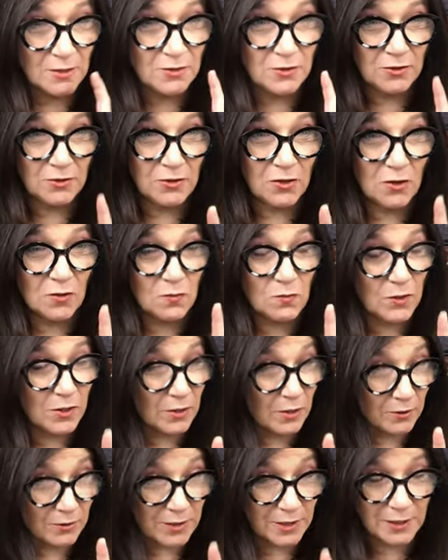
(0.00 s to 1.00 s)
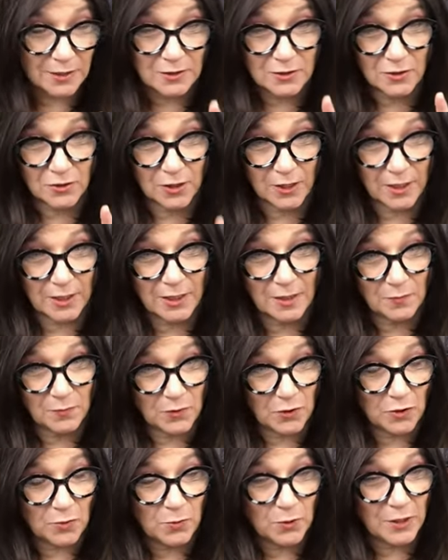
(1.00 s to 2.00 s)
do you know where our kids are hitting
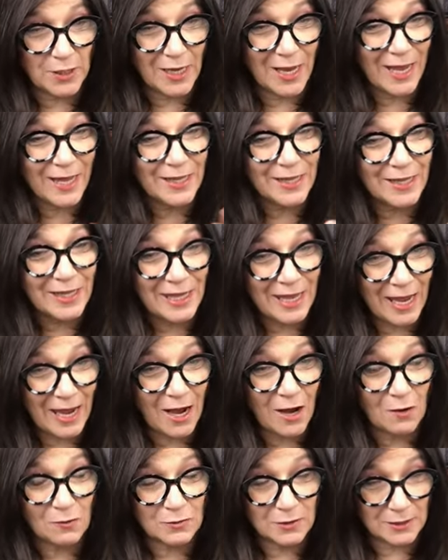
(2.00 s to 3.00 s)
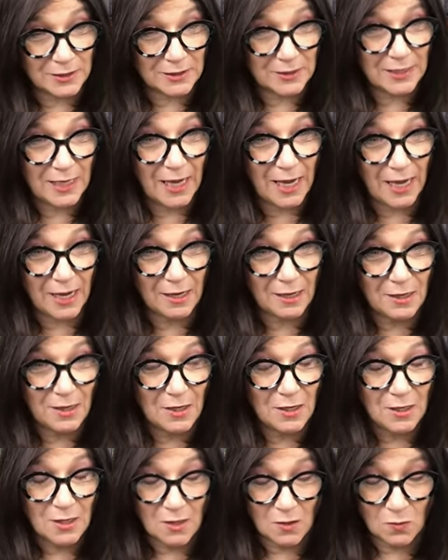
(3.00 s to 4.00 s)
puberty at now today
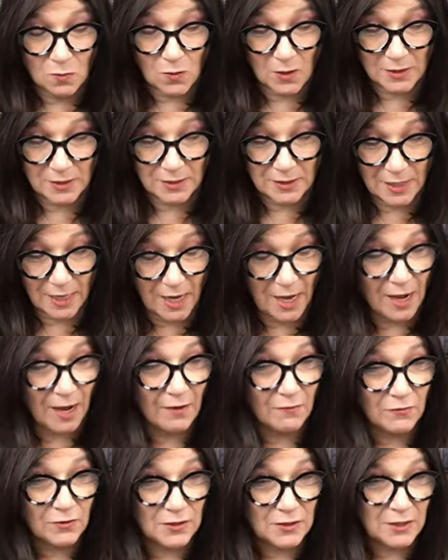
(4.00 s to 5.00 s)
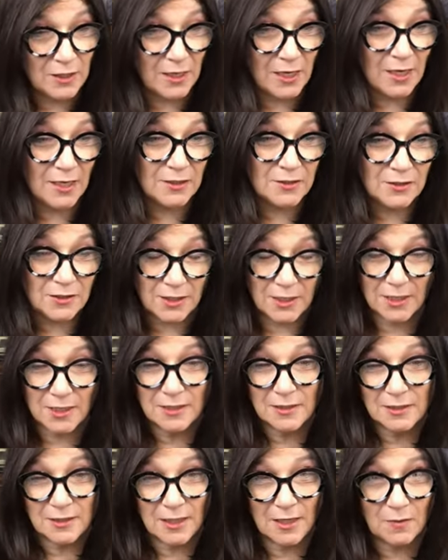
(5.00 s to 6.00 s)
what's the average age
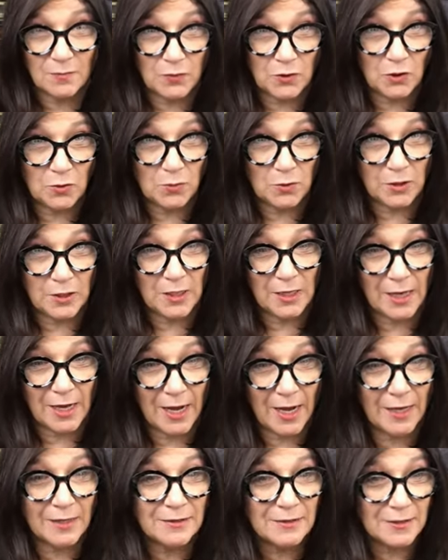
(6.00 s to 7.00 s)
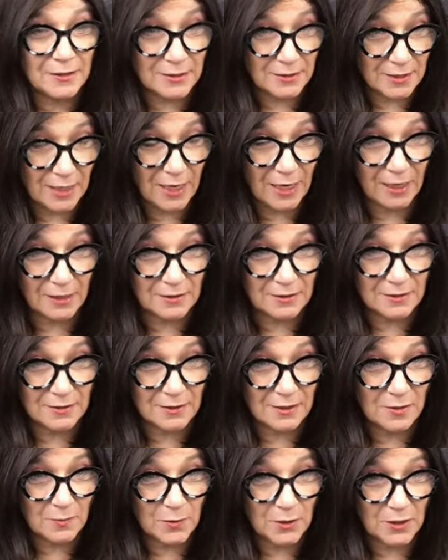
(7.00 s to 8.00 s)
kids hit puberty at today does
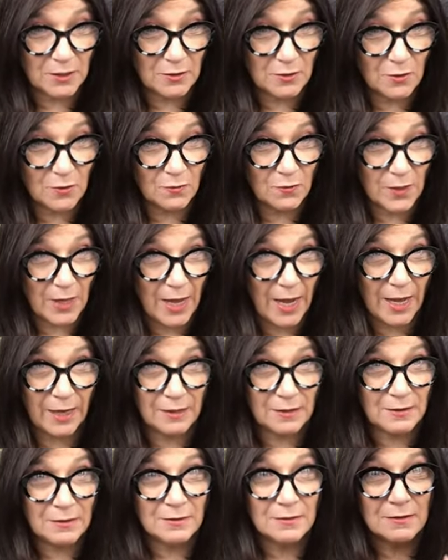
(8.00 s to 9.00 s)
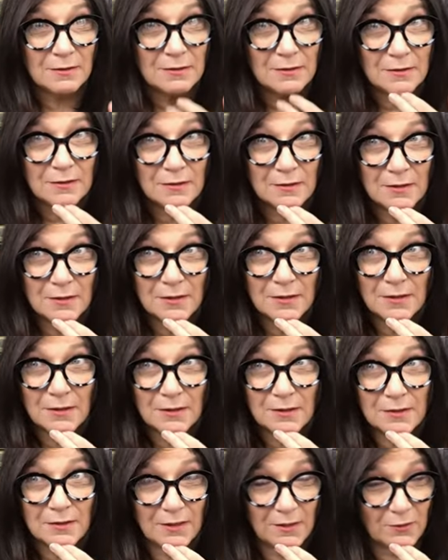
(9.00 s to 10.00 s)
anybody know that
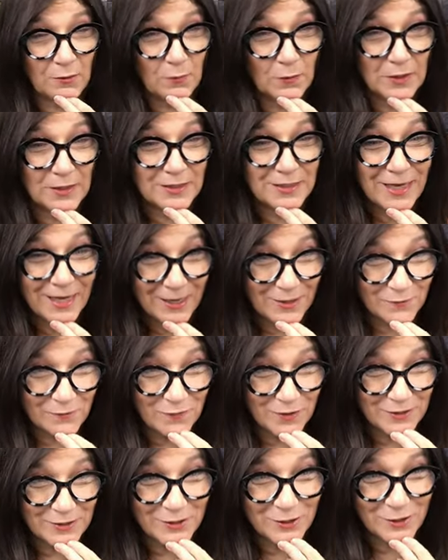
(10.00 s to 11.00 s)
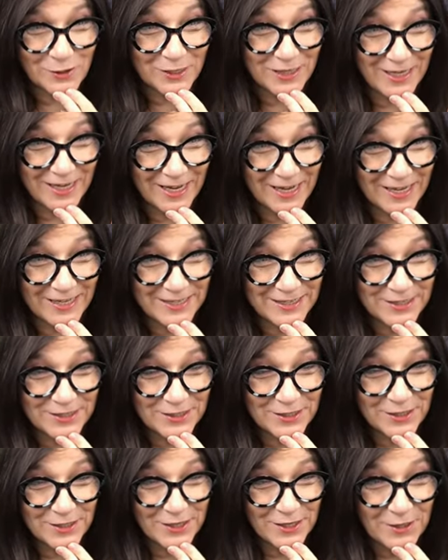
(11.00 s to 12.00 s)
you want to take a venture to
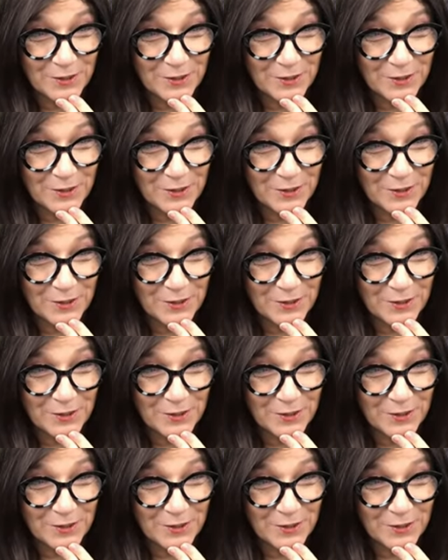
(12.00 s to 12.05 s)
guess